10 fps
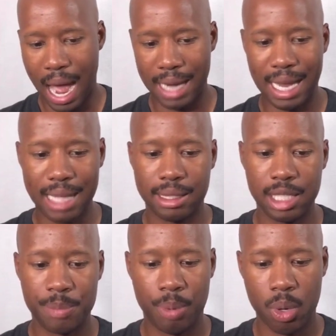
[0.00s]
I got
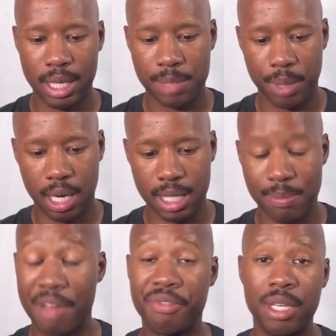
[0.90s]
these boys because
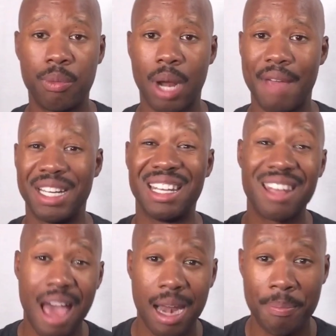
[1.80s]
my feet were having a
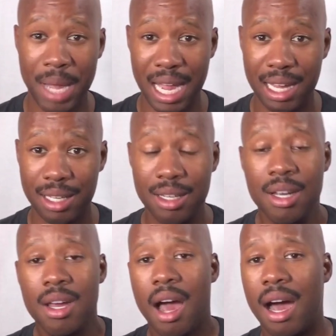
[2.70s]
lot of pain,
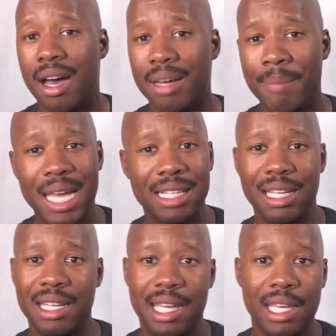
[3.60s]
mainly
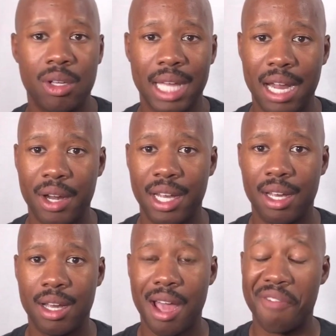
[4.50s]
in the heel
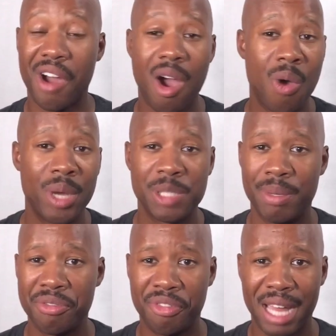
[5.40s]
area. I've always
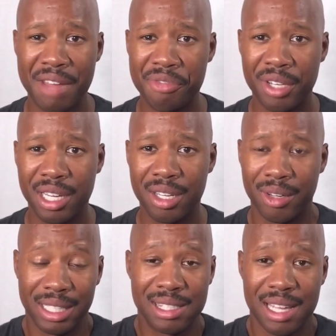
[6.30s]
been flat-footed, or
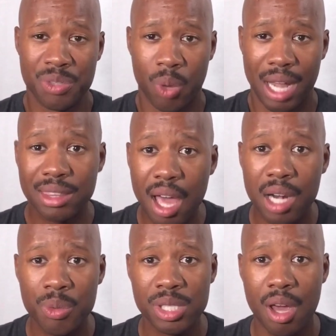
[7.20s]
at least that's what I
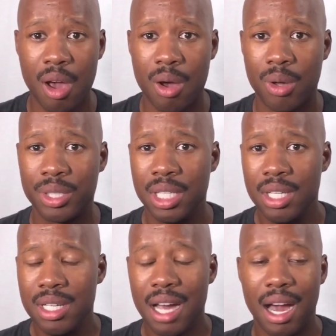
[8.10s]
thought it was called,
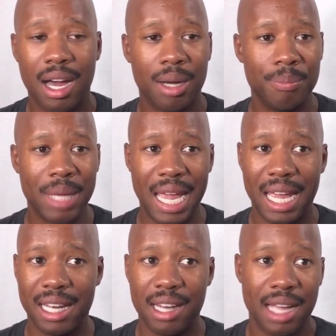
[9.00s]

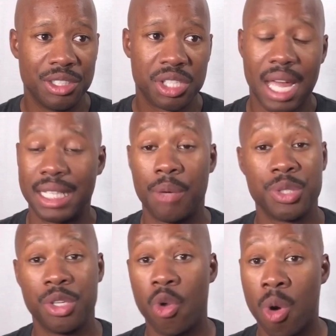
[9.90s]
and I just thought that
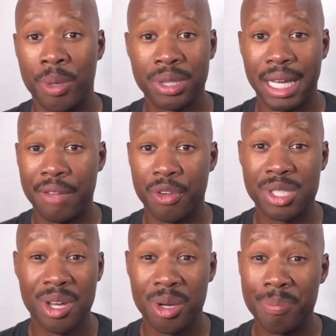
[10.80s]
was a normal thing for
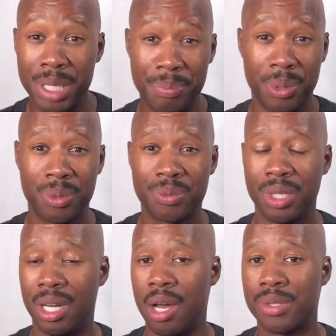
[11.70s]
certain people,
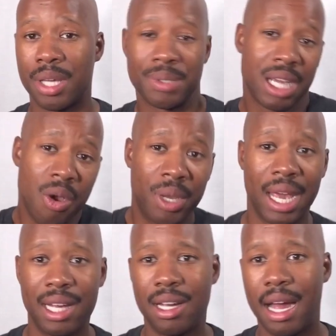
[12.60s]
you know. So I was like,
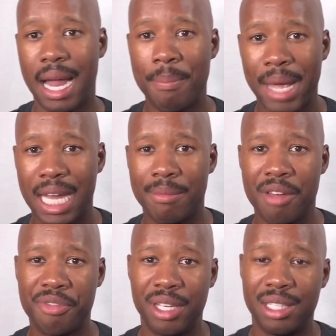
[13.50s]
okay, I got pain in my
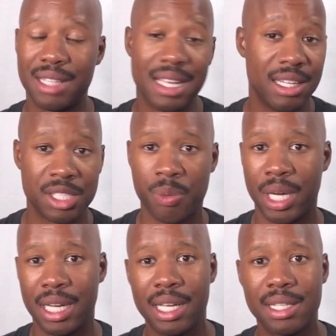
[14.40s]
feet, that is what
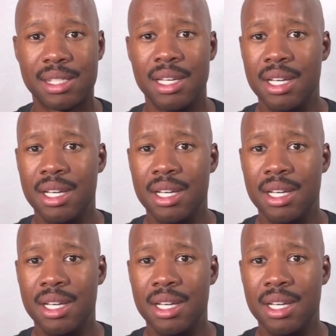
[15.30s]
it is.